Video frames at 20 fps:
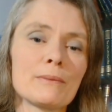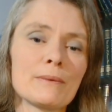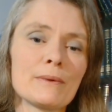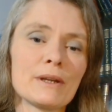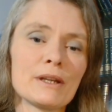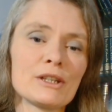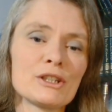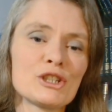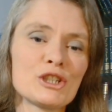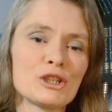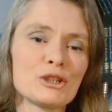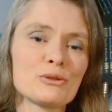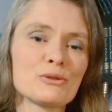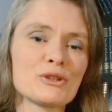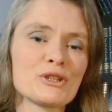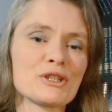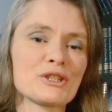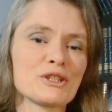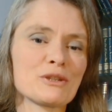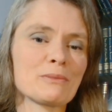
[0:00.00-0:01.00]
induce
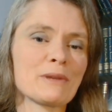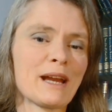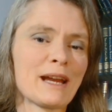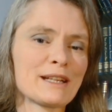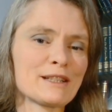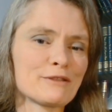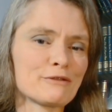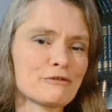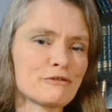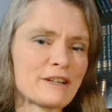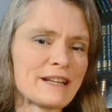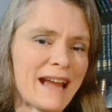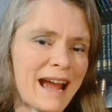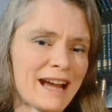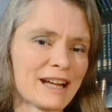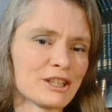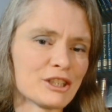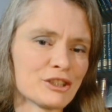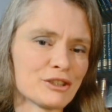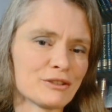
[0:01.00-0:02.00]
some kind of
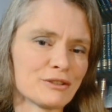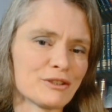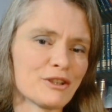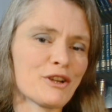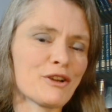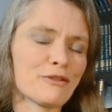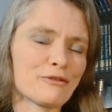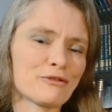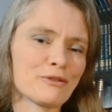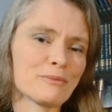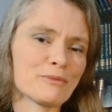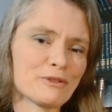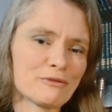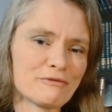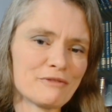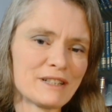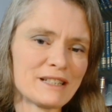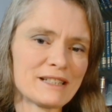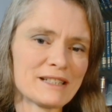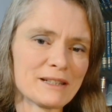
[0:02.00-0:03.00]
reaction from the
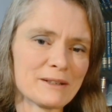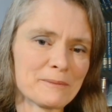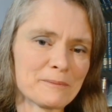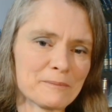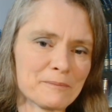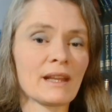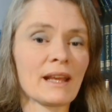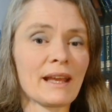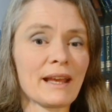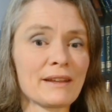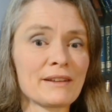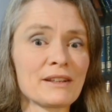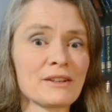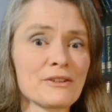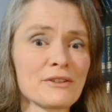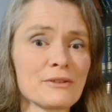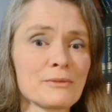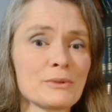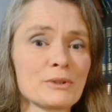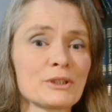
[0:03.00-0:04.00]
reader. And the
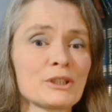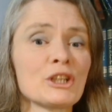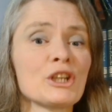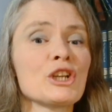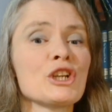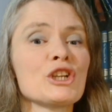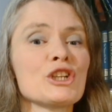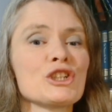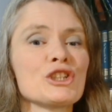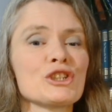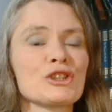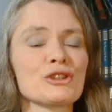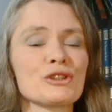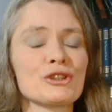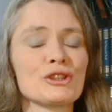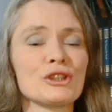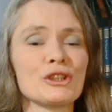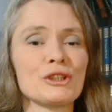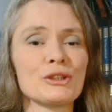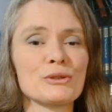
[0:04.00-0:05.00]
other one
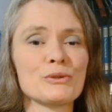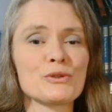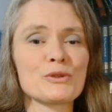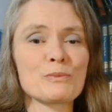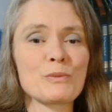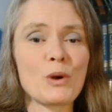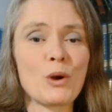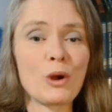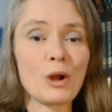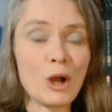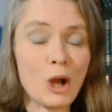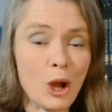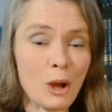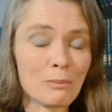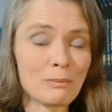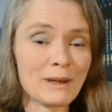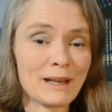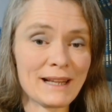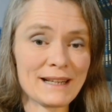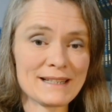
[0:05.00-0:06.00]
should use more
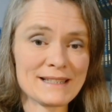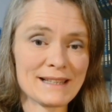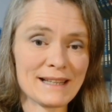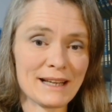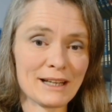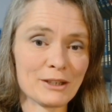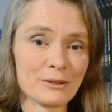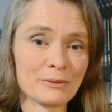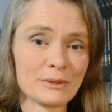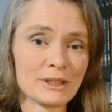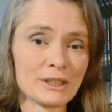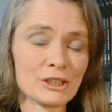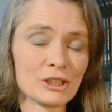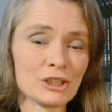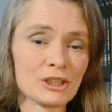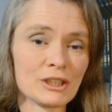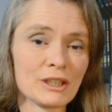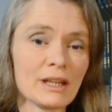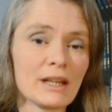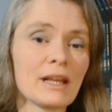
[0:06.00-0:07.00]
complex
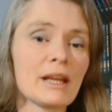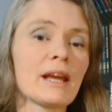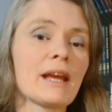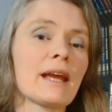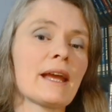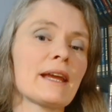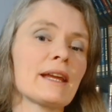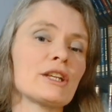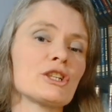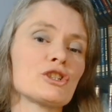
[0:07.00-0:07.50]
language. It